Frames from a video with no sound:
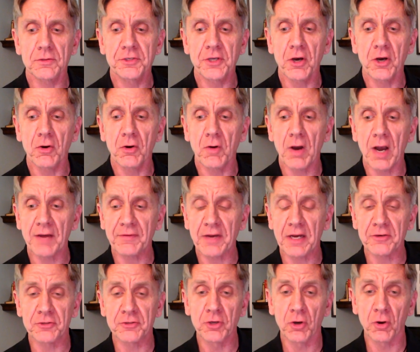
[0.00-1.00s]
so I've
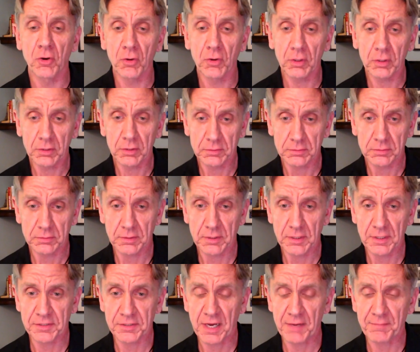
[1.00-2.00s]
got Joel
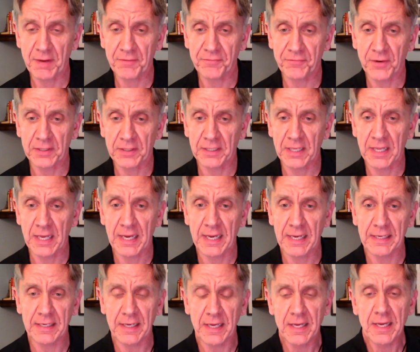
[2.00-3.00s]
is on my front
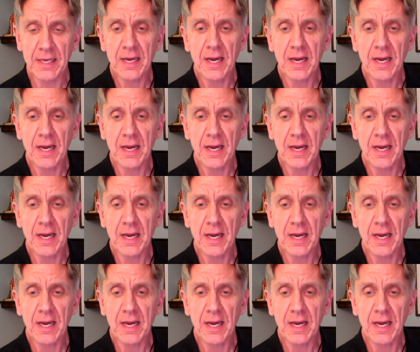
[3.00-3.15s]
line.